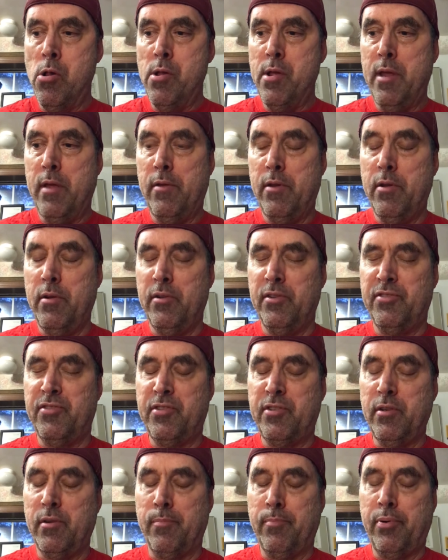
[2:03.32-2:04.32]
Noon's
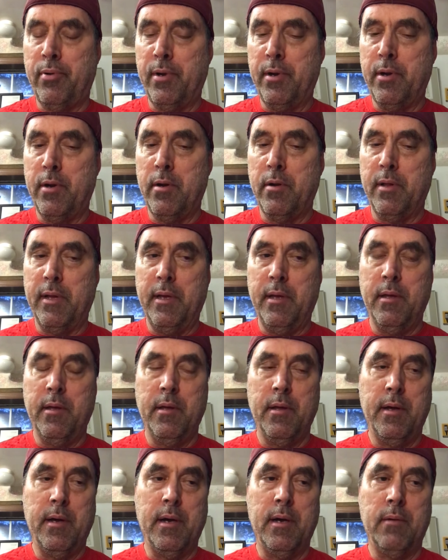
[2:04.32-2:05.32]
still pretty early,
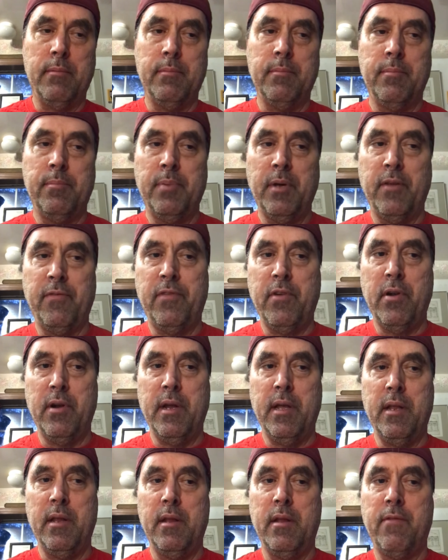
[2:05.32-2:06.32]
um, but if you're
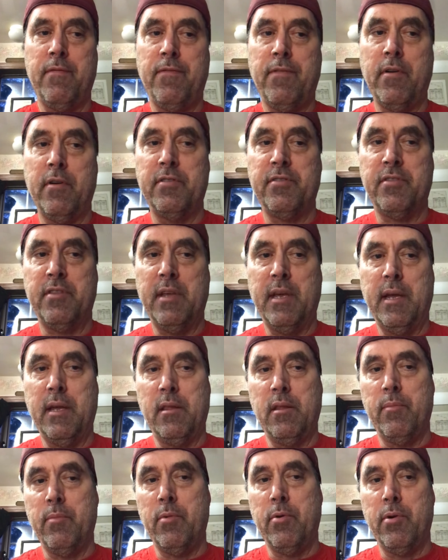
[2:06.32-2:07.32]
hitting it first thing
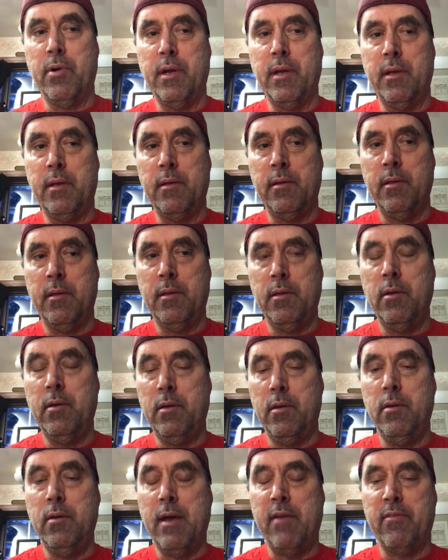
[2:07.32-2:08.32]
in the morning, you,
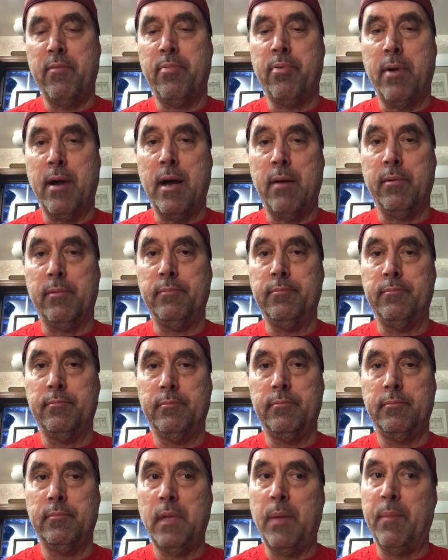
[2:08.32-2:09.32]
you have a problem.
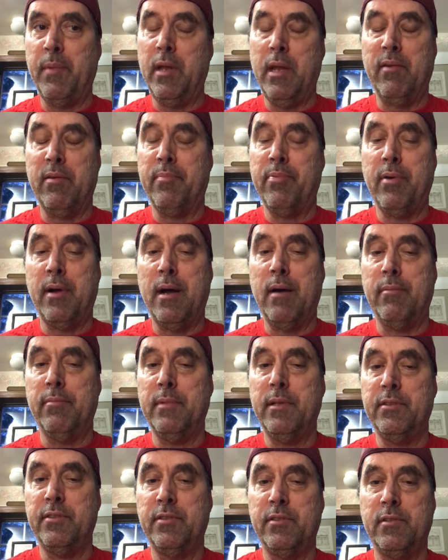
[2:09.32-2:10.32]
I mean, you have a problem.
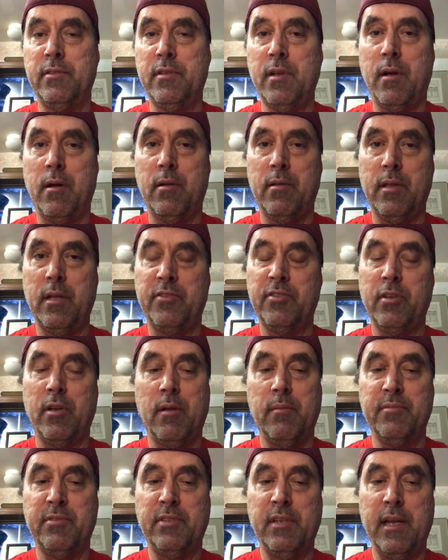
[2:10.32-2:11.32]
That's all. That's all
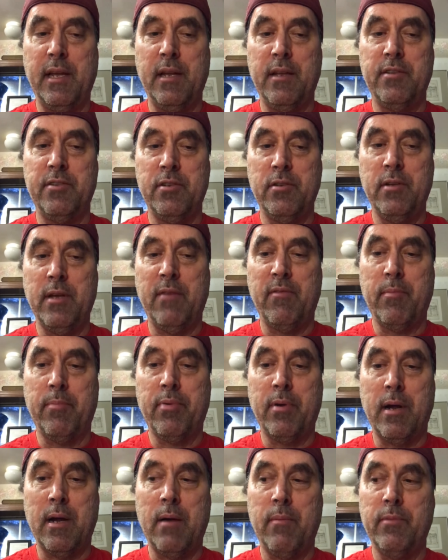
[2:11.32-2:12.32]
I'm saying is you have a
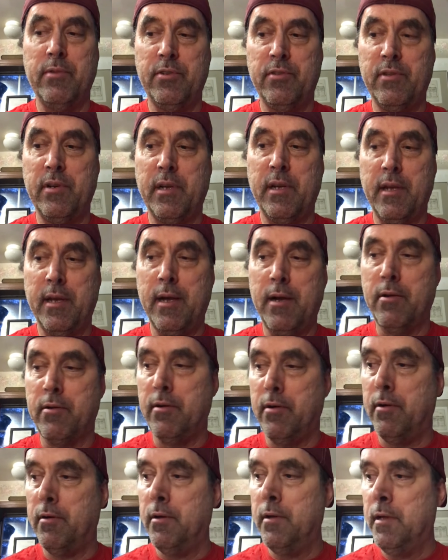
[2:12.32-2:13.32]
problem with drinking
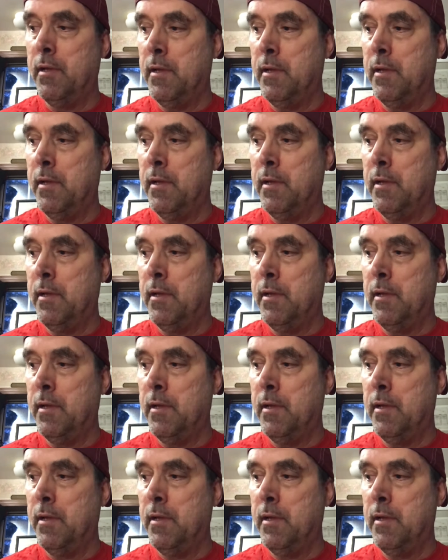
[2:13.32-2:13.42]
alcohol.